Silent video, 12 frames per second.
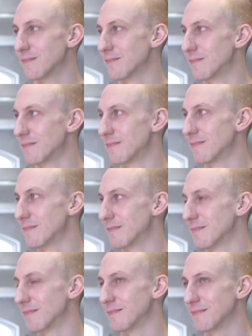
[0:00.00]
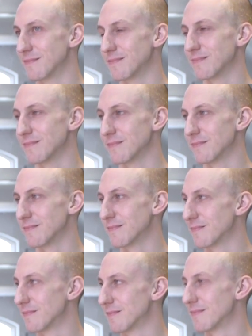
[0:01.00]

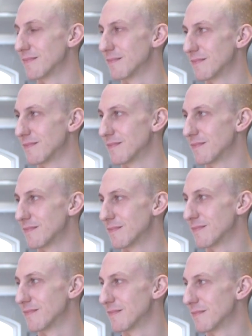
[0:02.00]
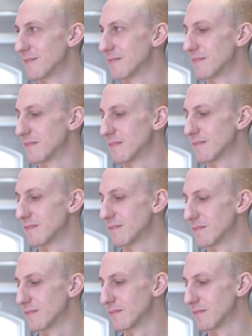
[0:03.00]

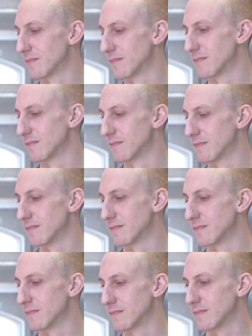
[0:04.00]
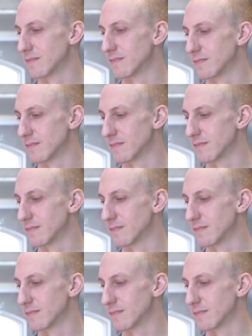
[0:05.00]
No words are spoken by the person on screen.